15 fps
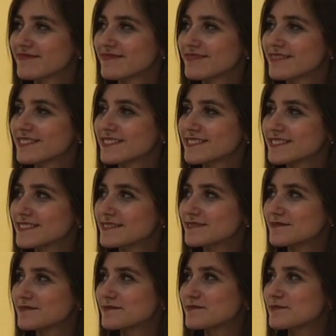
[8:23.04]

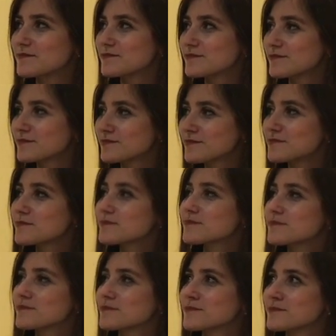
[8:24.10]

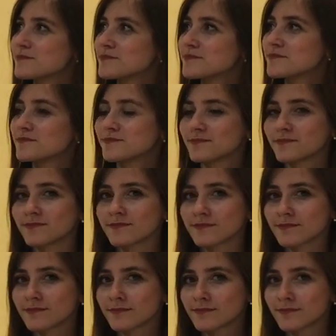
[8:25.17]

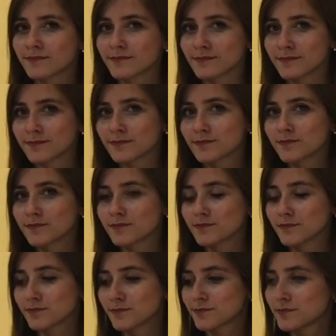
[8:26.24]

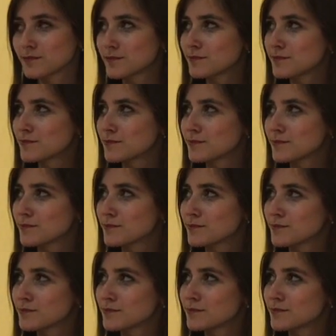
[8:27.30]

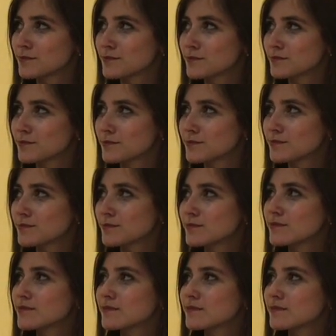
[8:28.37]
(silent)